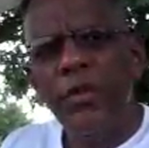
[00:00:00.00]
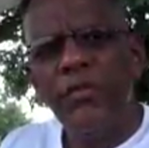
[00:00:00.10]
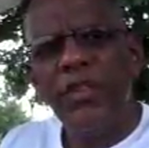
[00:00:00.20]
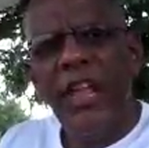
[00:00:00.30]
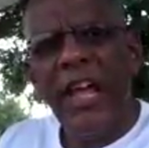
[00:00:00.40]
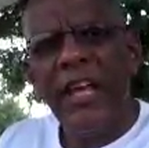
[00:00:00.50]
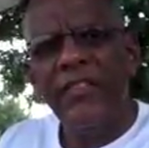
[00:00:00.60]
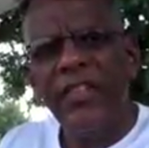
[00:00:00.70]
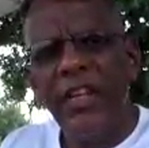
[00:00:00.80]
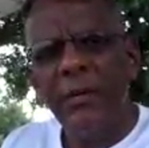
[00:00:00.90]
of July
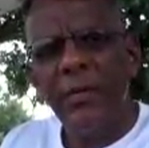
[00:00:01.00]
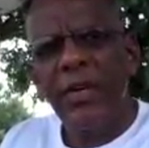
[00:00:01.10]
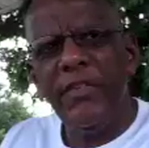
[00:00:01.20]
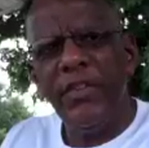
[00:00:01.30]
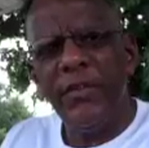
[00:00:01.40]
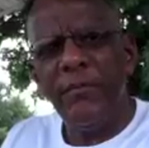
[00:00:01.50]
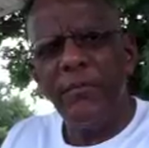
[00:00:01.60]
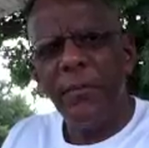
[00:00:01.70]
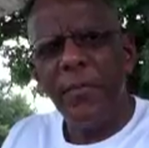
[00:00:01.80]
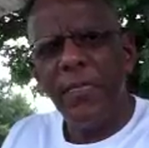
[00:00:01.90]
celebration,
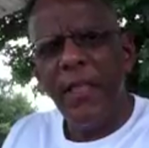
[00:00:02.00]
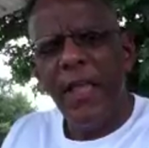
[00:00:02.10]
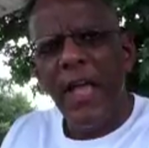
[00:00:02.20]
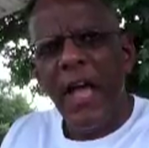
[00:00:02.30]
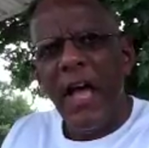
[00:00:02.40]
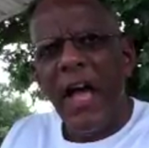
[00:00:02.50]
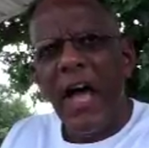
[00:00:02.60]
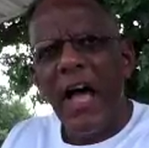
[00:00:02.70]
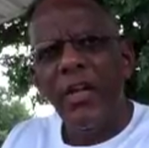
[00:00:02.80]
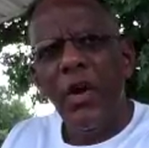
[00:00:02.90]

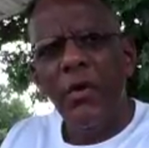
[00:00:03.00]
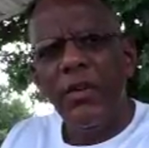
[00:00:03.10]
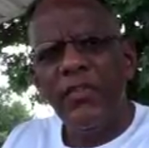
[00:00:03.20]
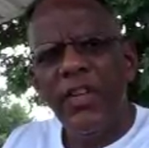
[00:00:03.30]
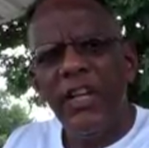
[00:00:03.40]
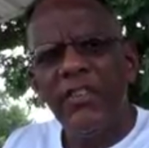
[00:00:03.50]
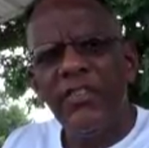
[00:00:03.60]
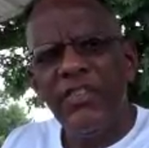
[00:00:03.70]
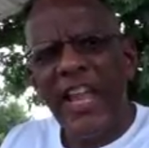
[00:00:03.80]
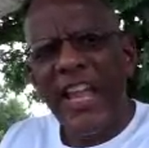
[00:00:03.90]
I noticed a
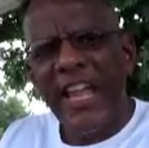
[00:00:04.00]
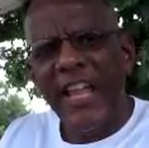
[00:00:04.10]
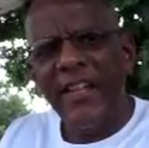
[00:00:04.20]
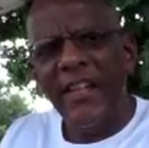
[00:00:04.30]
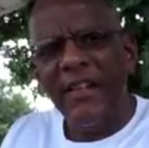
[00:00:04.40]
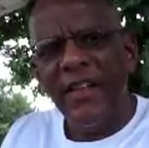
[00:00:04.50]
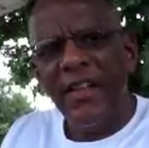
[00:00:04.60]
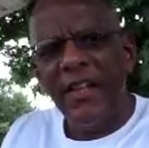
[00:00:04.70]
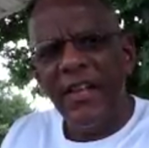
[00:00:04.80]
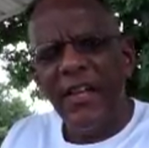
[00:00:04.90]
stand
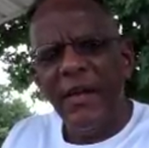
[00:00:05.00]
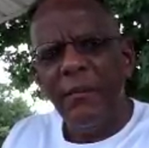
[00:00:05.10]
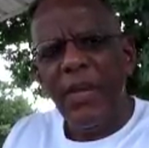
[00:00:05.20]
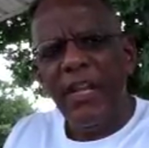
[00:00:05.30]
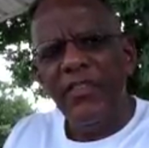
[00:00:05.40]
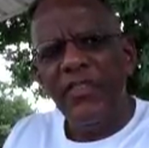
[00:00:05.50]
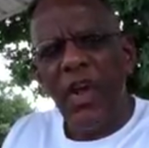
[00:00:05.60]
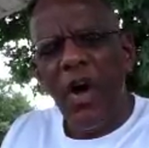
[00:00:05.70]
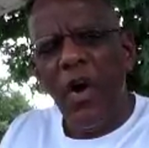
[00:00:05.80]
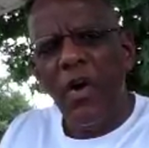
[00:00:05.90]
placed
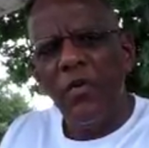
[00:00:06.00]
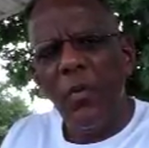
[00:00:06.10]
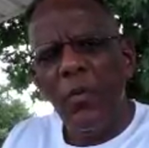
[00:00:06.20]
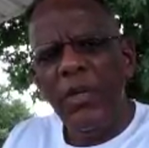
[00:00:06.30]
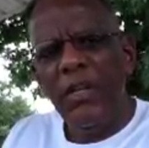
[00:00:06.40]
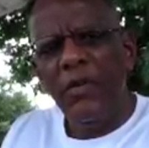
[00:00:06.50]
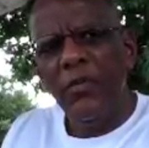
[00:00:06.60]
on Wheatland